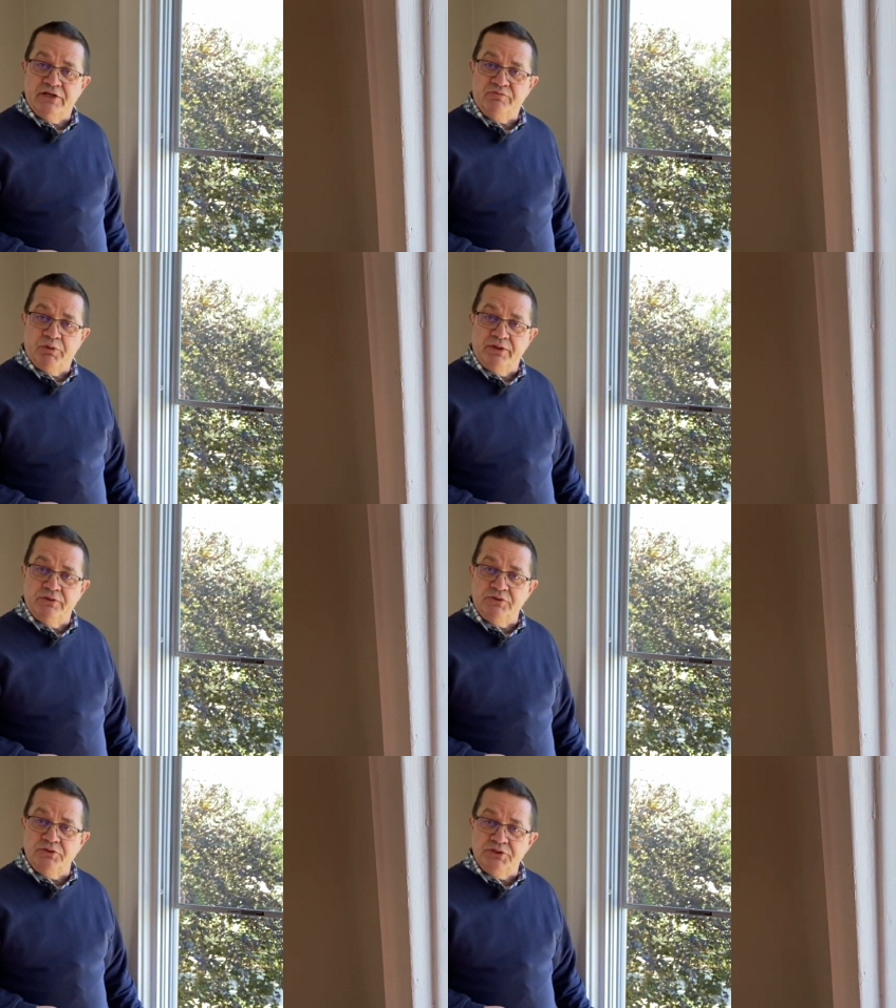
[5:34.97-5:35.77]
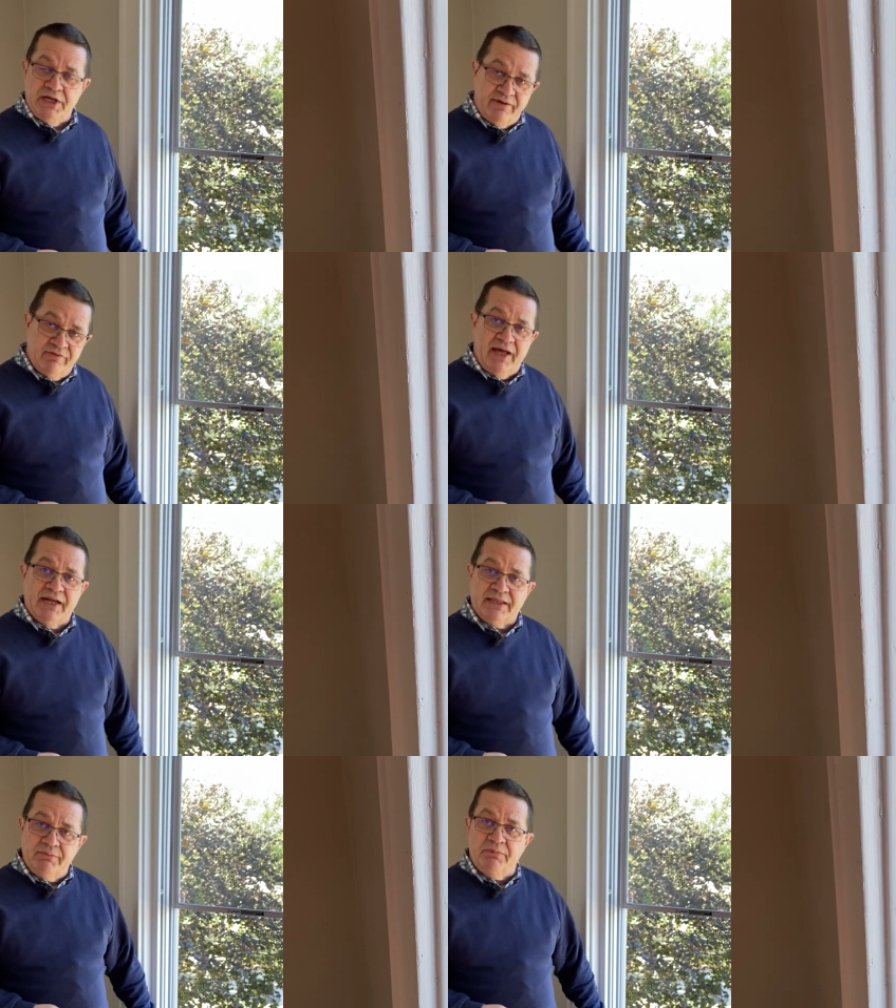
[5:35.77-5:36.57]
I've brought those shoes and I've
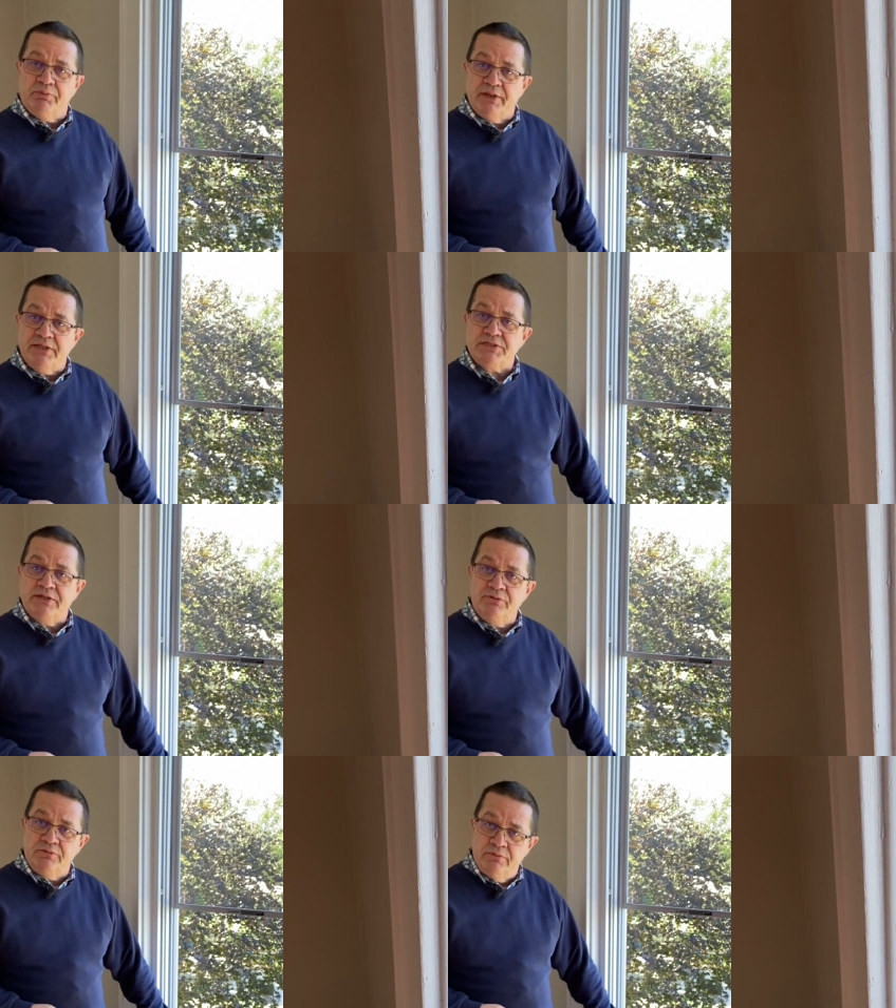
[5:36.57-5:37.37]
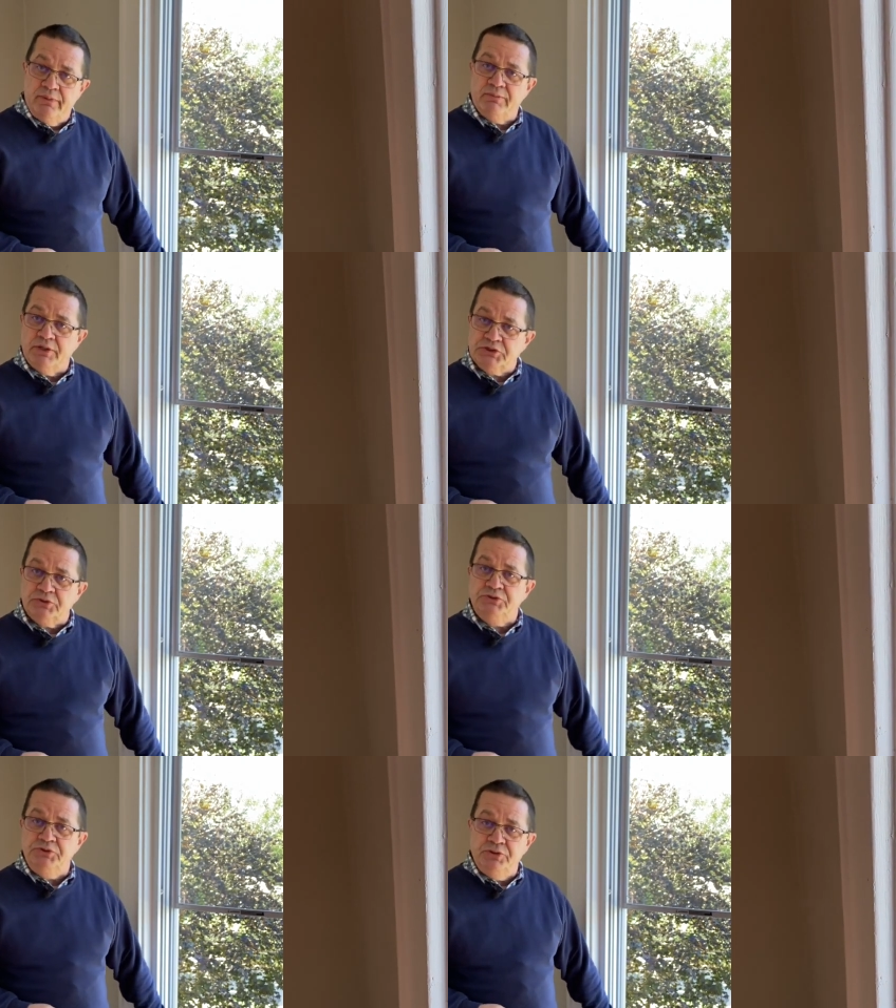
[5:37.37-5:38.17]
locked them in place. Remember I
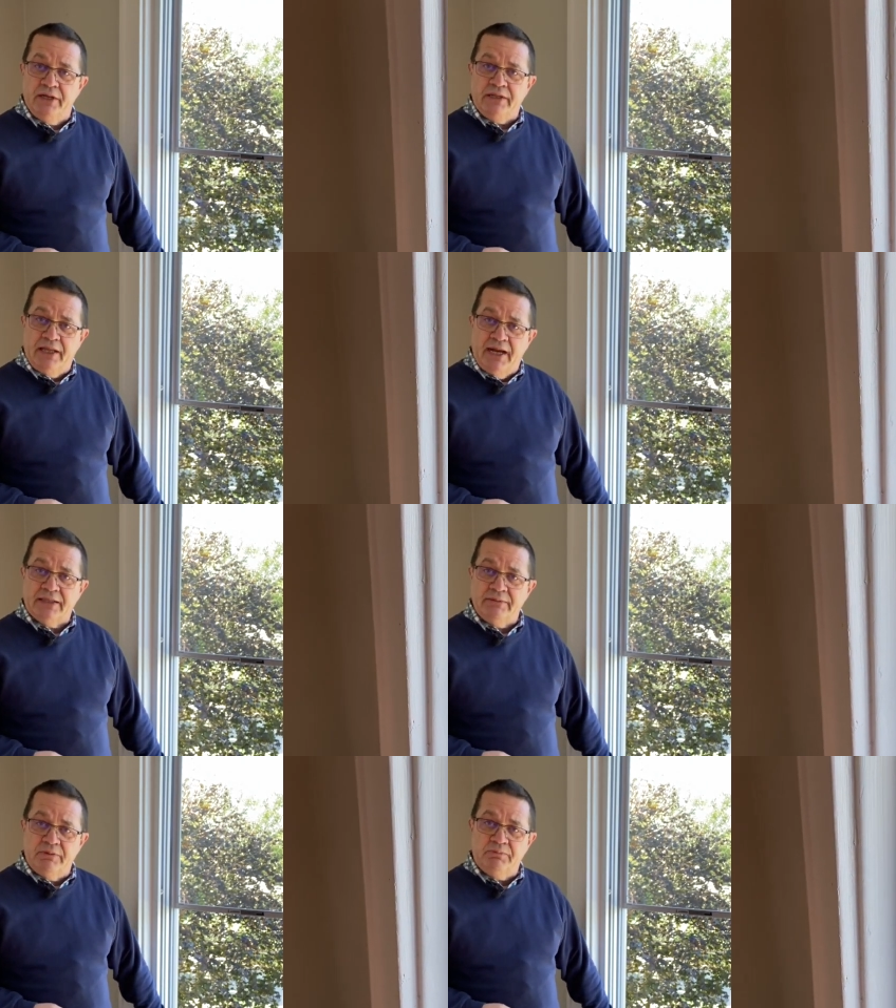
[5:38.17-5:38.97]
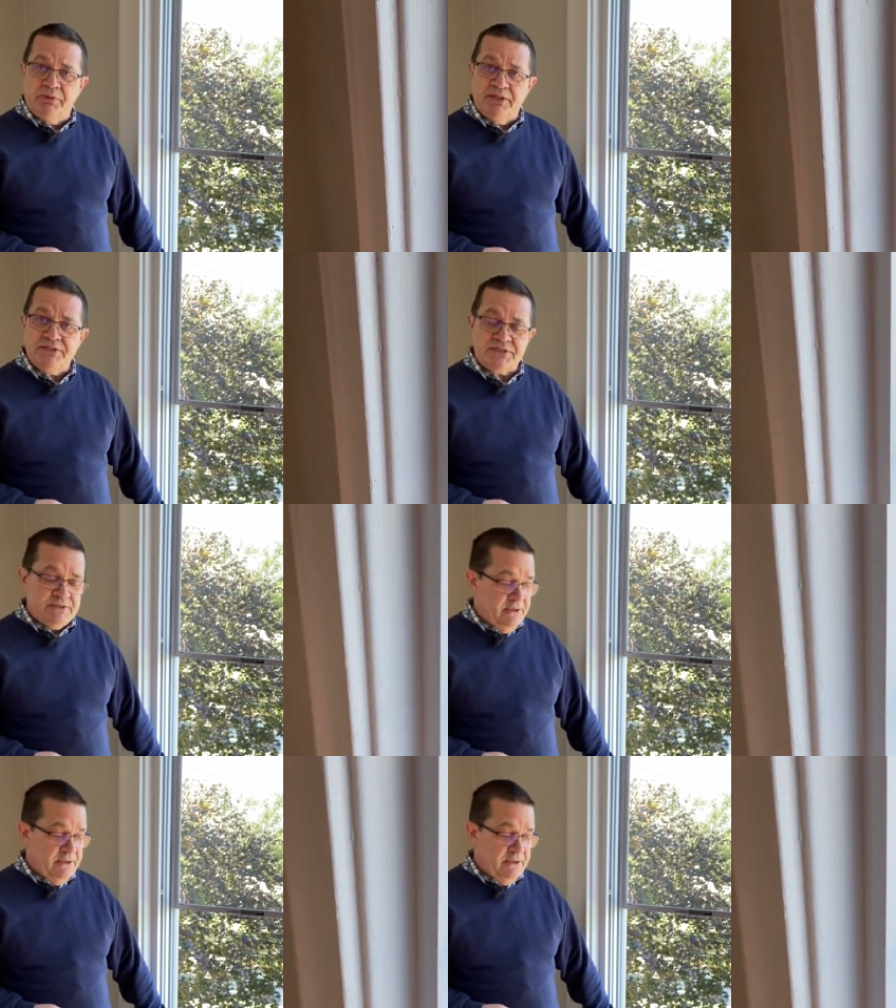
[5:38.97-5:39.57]
showed you how to lock them in place.